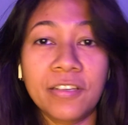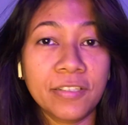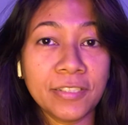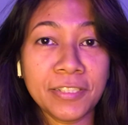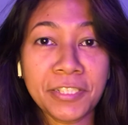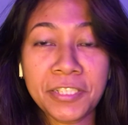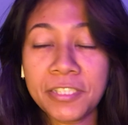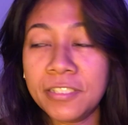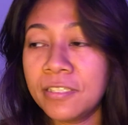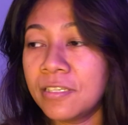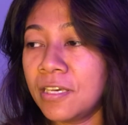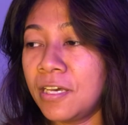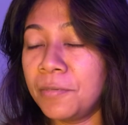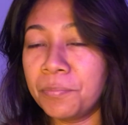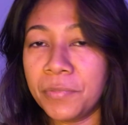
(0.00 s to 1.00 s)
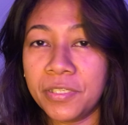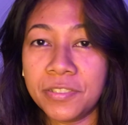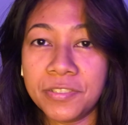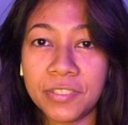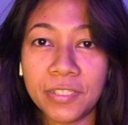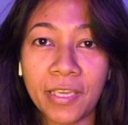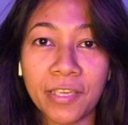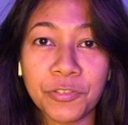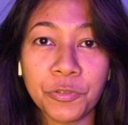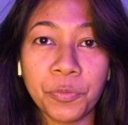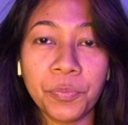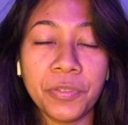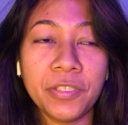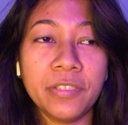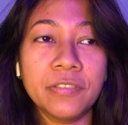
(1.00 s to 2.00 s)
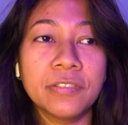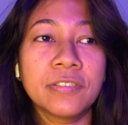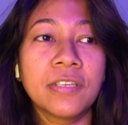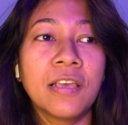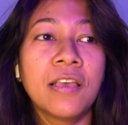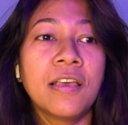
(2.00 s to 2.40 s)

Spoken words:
Clean, amazing SOPs.